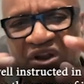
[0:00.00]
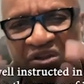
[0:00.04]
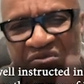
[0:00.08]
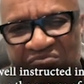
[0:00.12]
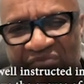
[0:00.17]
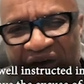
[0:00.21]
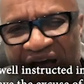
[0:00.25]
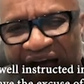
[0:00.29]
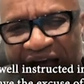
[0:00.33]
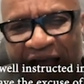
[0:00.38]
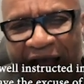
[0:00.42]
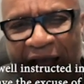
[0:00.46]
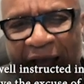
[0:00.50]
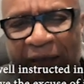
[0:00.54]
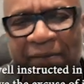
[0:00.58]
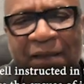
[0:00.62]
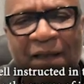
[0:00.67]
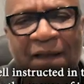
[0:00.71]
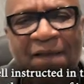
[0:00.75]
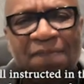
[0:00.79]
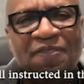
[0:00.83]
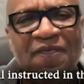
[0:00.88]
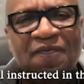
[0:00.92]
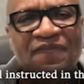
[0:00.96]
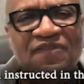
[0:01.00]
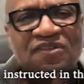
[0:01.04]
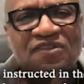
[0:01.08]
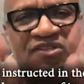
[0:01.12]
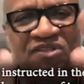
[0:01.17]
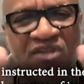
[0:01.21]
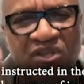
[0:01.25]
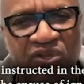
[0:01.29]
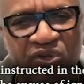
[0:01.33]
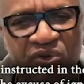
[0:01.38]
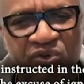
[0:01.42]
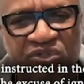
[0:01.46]
mind, then the
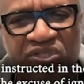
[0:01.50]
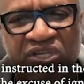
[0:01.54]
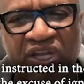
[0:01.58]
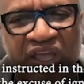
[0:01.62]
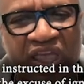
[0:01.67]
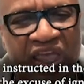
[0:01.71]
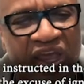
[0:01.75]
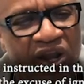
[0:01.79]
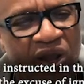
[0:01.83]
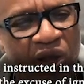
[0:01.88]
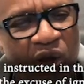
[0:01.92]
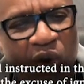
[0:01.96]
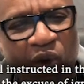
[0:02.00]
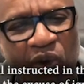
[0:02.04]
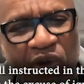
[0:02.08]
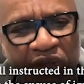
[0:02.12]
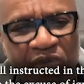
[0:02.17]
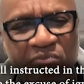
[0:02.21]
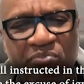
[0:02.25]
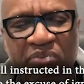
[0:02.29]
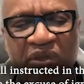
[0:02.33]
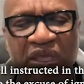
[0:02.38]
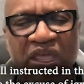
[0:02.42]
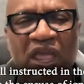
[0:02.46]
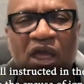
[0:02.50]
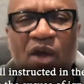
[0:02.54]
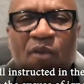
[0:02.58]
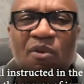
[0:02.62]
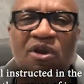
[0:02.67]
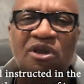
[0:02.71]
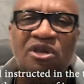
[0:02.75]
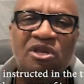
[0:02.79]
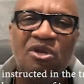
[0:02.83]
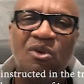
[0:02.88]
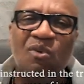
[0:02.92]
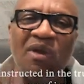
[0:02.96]
solution can only be a
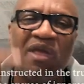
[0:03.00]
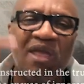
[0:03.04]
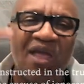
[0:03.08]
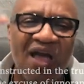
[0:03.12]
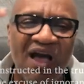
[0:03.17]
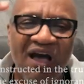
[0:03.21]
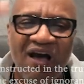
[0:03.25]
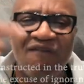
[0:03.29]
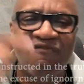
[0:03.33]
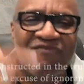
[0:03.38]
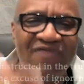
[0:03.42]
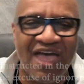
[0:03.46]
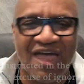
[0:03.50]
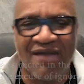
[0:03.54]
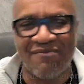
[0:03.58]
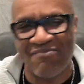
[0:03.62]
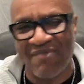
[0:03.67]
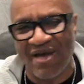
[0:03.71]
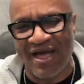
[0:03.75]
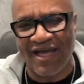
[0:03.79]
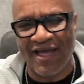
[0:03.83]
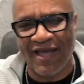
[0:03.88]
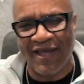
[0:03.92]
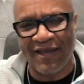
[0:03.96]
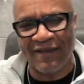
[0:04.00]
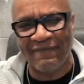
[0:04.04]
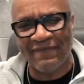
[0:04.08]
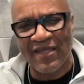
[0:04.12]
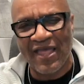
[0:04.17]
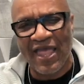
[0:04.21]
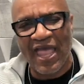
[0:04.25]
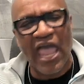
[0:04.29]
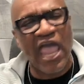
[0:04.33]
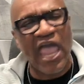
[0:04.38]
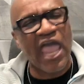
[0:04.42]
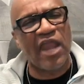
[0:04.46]
renewing of that mind
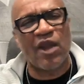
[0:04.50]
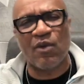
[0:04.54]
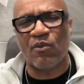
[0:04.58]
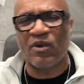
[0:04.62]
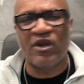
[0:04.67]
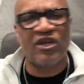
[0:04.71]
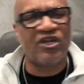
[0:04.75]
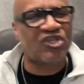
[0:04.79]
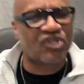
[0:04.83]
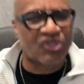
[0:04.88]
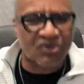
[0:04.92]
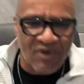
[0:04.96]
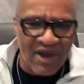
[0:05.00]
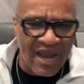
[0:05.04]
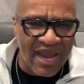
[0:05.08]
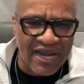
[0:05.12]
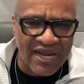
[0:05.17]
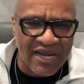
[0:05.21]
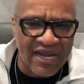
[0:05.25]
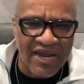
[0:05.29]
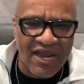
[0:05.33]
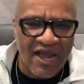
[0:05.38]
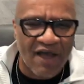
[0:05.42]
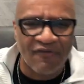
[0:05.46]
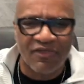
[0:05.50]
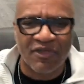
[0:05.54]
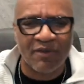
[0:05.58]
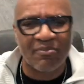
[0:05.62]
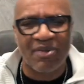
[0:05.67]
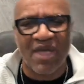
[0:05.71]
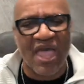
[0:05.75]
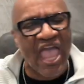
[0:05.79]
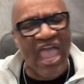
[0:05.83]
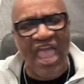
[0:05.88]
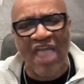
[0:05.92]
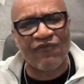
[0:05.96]
and a retraining of the
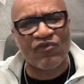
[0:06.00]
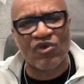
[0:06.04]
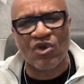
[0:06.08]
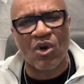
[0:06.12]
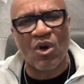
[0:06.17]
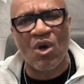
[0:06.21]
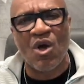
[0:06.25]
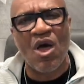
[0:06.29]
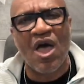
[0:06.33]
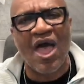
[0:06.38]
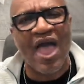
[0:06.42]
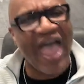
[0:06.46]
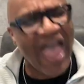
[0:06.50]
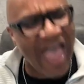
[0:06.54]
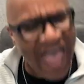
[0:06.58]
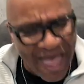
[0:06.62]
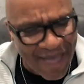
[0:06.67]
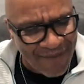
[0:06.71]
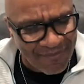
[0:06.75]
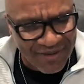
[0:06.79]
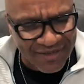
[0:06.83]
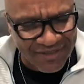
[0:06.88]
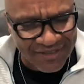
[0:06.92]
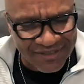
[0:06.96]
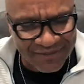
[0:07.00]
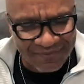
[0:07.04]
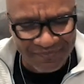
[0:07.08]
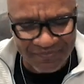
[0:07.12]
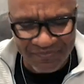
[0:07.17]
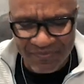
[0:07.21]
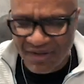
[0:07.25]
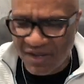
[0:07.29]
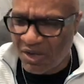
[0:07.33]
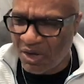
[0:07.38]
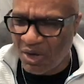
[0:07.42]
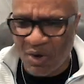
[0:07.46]
behavioral habits.
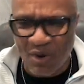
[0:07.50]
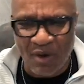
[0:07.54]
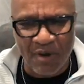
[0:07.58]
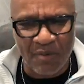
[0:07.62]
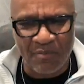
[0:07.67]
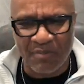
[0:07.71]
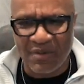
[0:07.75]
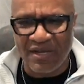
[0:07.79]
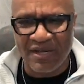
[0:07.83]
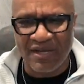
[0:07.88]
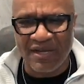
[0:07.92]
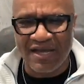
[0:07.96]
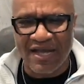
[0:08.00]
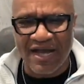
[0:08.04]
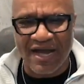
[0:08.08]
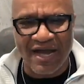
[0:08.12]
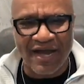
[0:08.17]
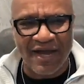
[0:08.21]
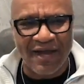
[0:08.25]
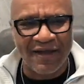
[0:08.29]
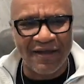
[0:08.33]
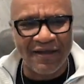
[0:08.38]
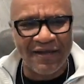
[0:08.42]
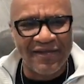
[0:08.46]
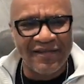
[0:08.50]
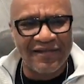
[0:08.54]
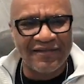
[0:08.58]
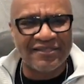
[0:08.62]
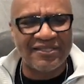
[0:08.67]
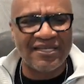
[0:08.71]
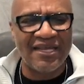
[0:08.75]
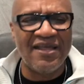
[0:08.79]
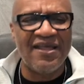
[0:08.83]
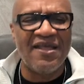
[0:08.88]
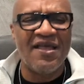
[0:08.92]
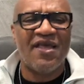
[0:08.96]
Glory be to God.
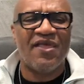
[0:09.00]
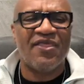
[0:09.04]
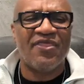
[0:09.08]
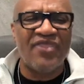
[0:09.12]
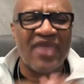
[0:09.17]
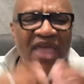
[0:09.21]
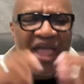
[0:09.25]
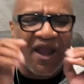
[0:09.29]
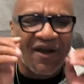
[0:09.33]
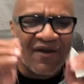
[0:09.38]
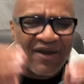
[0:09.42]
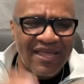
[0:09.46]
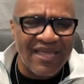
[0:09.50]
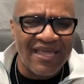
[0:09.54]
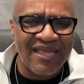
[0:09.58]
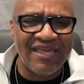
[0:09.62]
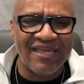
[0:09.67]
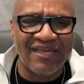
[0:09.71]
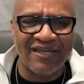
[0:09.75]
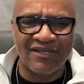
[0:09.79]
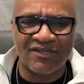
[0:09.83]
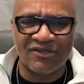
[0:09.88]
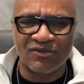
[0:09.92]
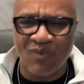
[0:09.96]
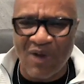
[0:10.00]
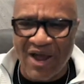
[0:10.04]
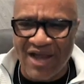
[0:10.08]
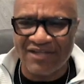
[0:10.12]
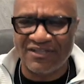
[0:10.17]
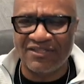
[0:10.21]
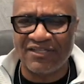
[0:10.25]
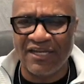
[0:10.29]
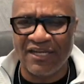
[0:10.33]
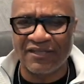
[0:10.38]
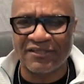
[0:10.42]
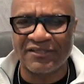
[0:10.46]
See, there is,
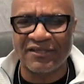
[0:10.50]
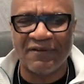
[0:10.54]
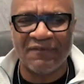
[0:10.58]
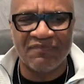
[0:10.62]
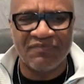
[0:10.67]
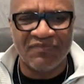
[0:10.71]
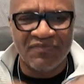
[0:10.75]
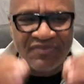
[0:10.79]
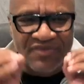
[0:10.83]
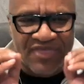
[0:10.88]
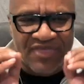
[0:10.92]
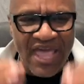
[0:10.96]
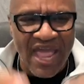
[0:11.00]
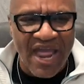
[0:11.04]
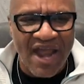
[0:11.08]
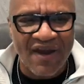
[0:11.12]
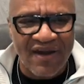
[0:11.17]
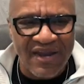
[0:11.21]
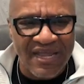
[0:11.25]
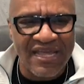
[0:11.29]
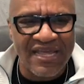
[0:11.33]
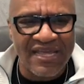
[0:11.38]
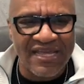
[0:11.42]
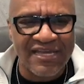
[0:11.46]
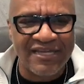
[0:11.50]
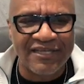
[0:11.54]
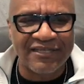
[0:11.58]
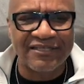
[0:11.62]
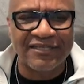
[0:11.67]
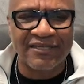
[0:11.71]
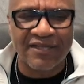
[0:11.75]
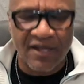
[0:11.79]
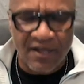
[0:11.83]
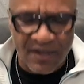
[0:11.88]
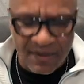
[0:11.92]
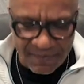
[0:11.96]
watch this, there
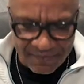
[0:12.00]
is